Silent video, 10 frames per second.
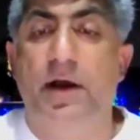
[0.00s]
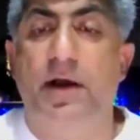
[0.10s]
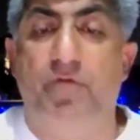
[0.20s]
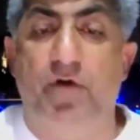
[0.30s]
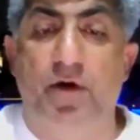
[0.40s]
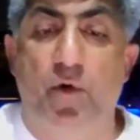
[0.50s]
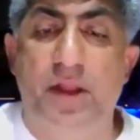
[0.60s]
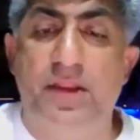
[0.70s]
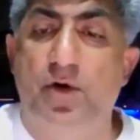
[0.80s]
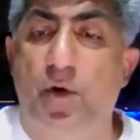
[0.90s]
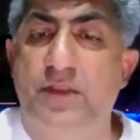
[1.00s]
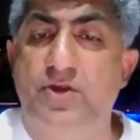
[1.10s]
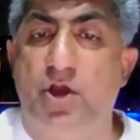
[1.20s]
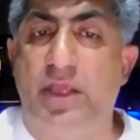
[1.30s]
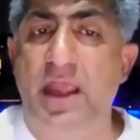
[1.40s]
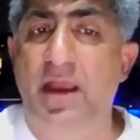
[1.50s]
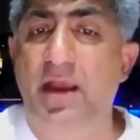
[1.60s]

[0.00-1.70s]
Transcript: who was talking?